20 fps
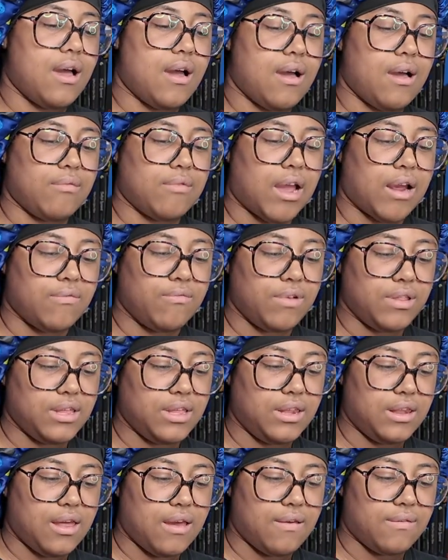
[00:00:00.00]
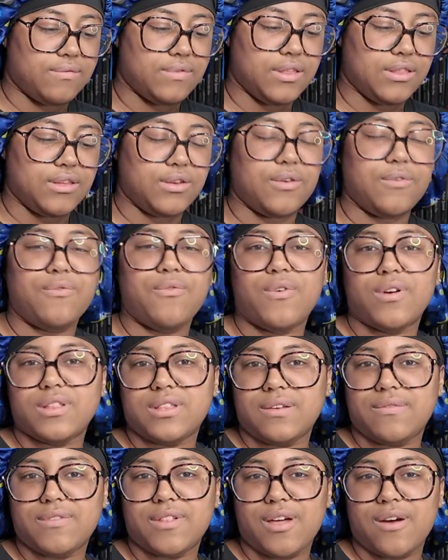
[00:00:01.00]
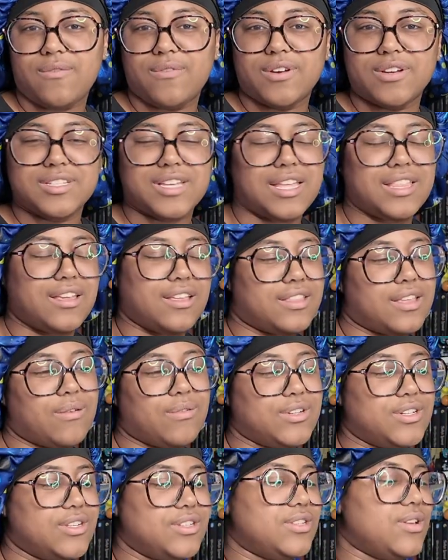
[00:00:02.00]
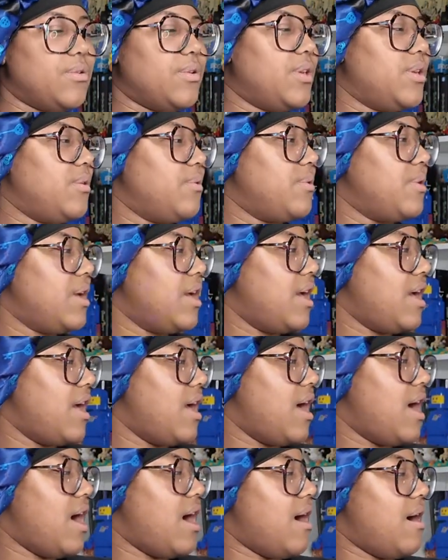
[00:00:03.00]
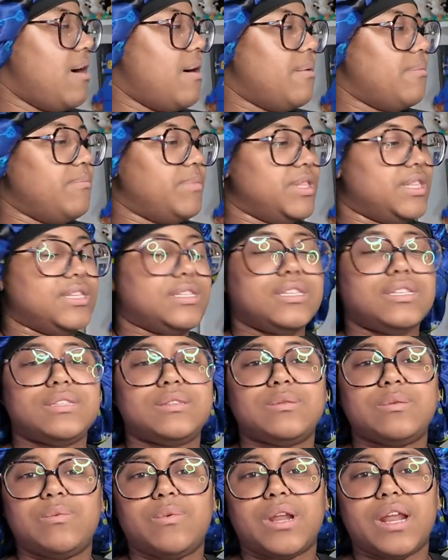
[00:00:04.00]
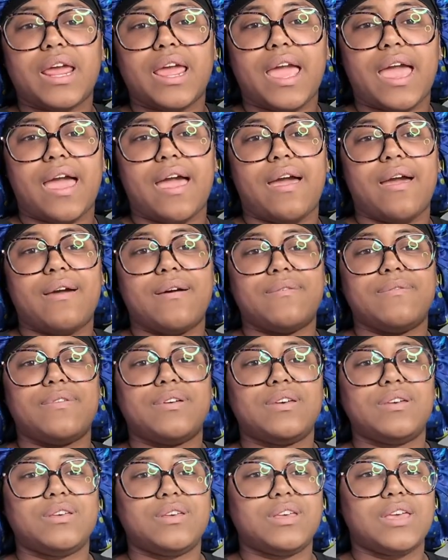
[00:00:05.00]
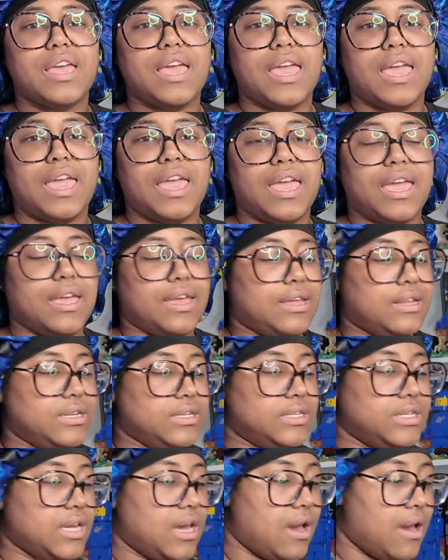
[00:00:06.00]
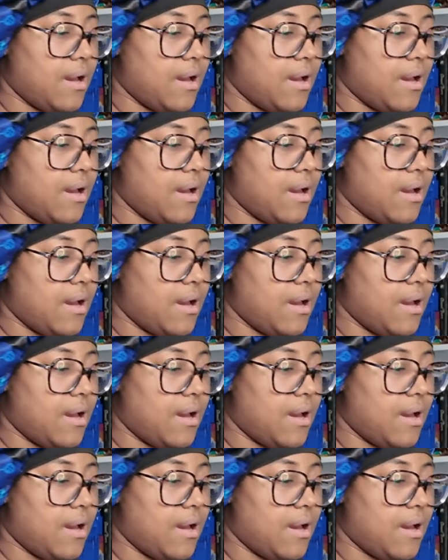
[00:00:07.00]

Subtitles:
I really love the little 4-leaf clovers. I thought that was just so cute. But this is what I have, and